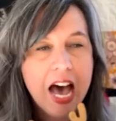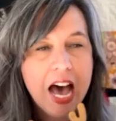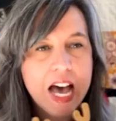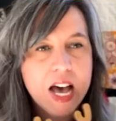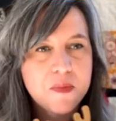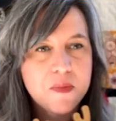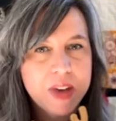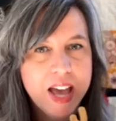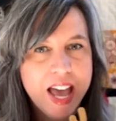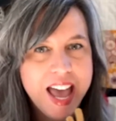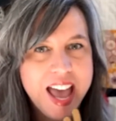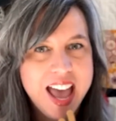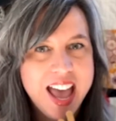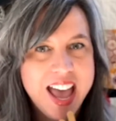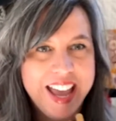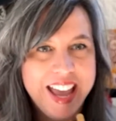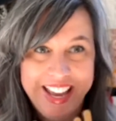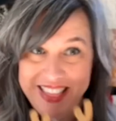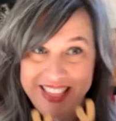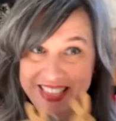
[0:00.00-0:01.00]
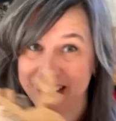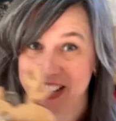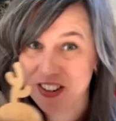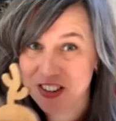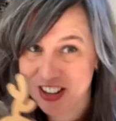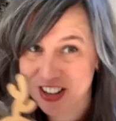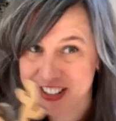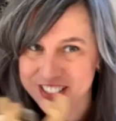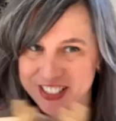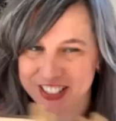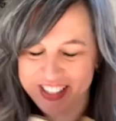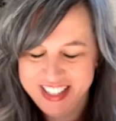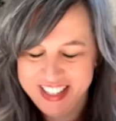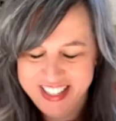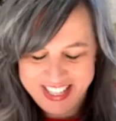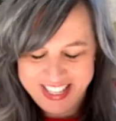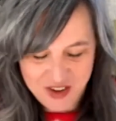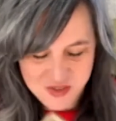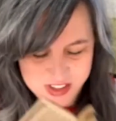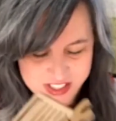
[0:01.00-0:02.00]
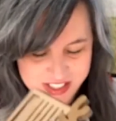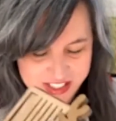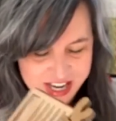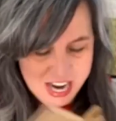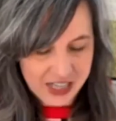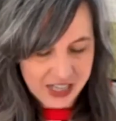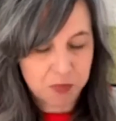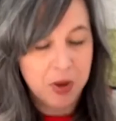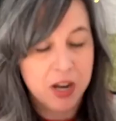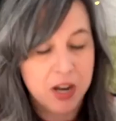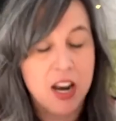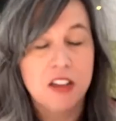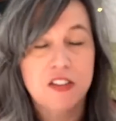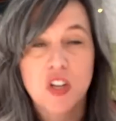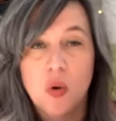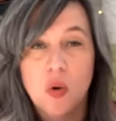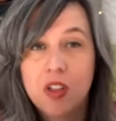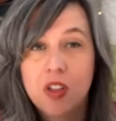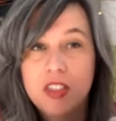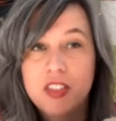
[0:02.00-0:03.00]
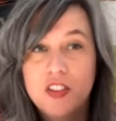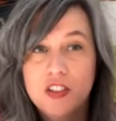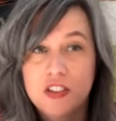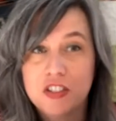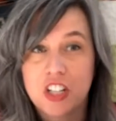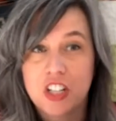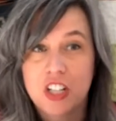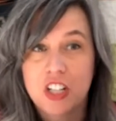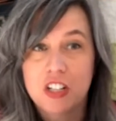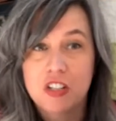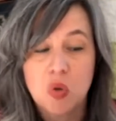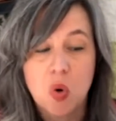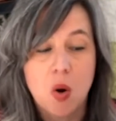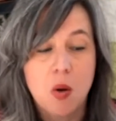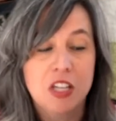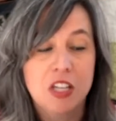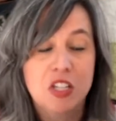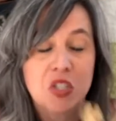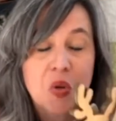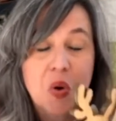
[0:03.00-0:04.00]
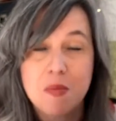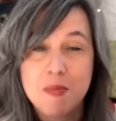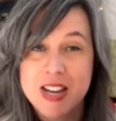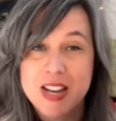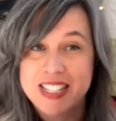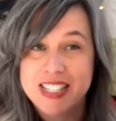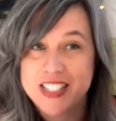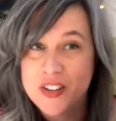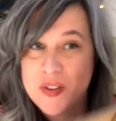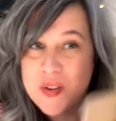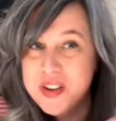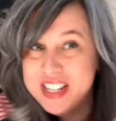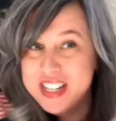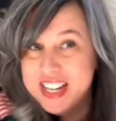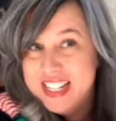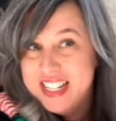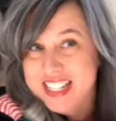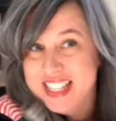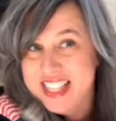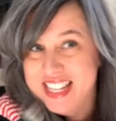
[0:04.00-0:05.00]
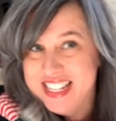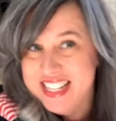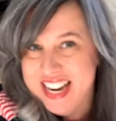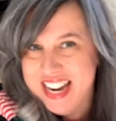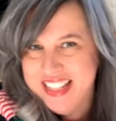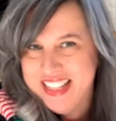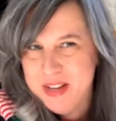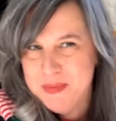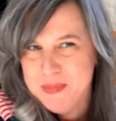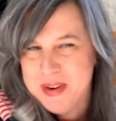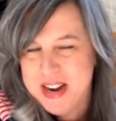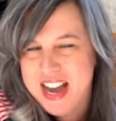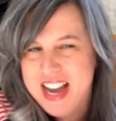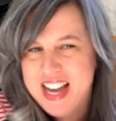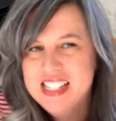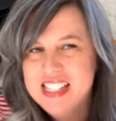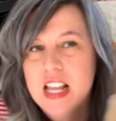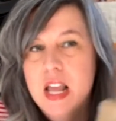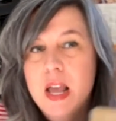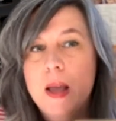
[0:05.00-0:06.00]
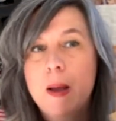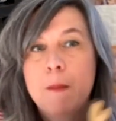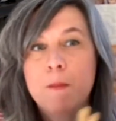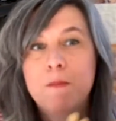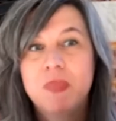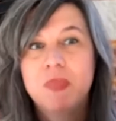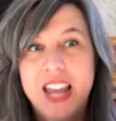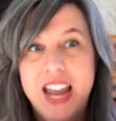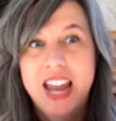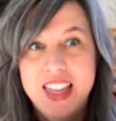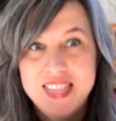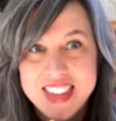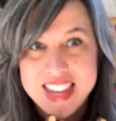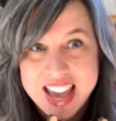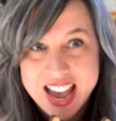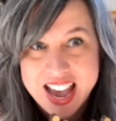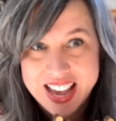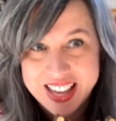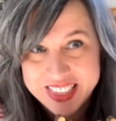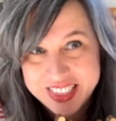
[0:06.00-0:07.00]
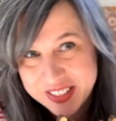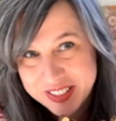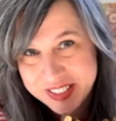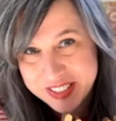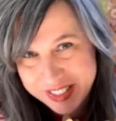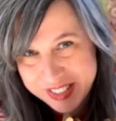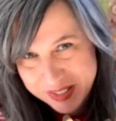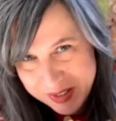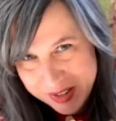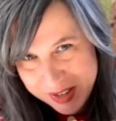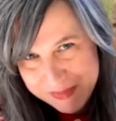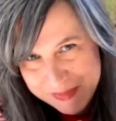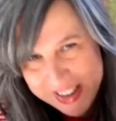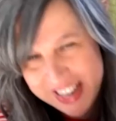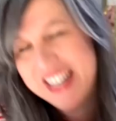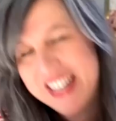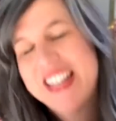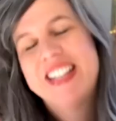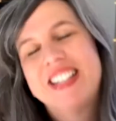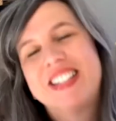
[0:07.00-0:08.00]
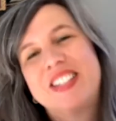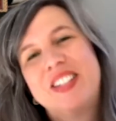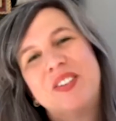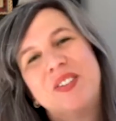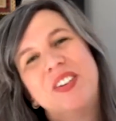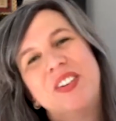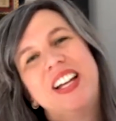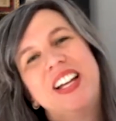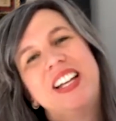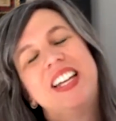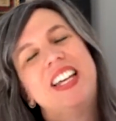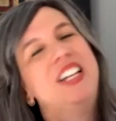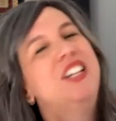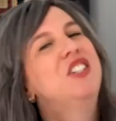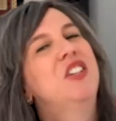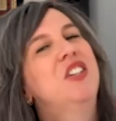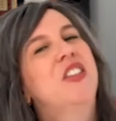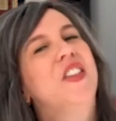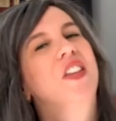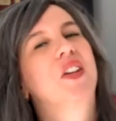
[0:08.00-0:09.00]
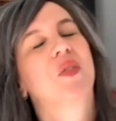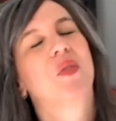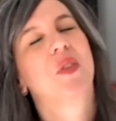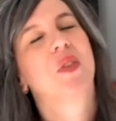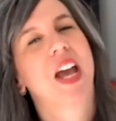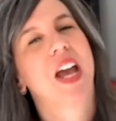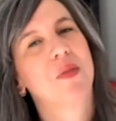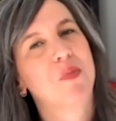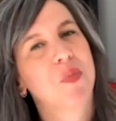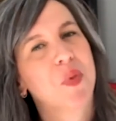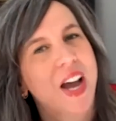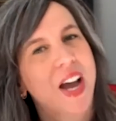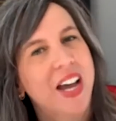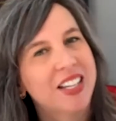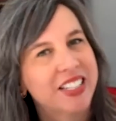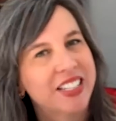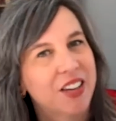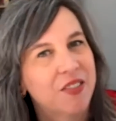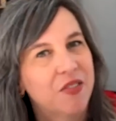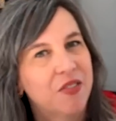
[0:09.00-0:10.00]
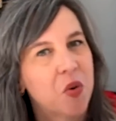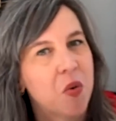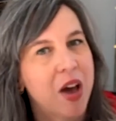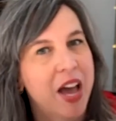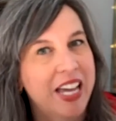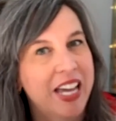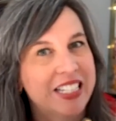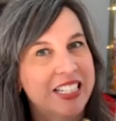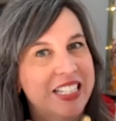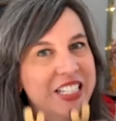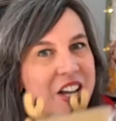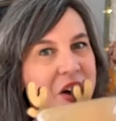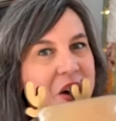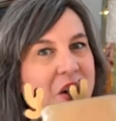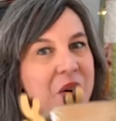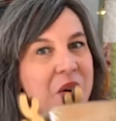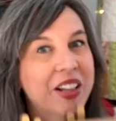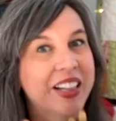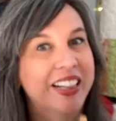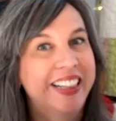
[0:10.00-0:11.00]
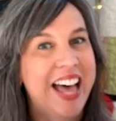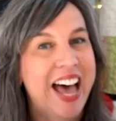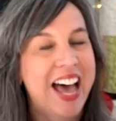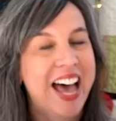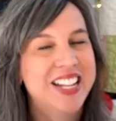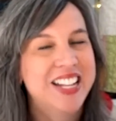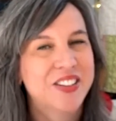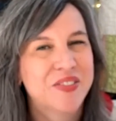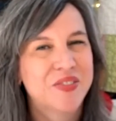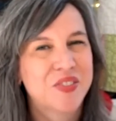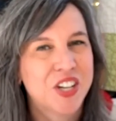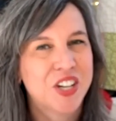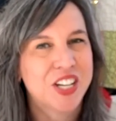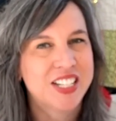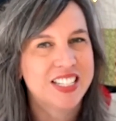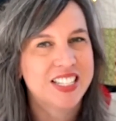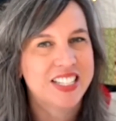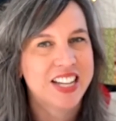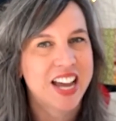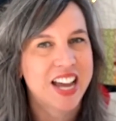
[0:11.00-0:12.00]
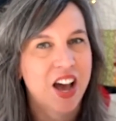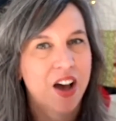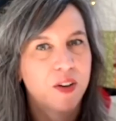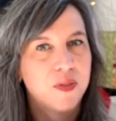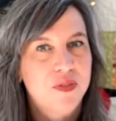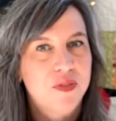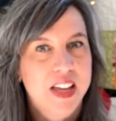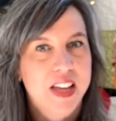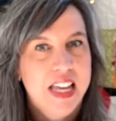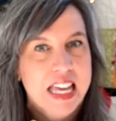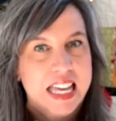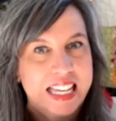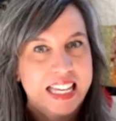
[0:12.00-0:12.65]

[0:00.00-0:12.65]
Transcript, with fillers: Um, and then you're also going to get what's next. But so there's going to assort assortments going into the daily prize and the other assortment is going into the grand prize giveaway. So lots of good stuff.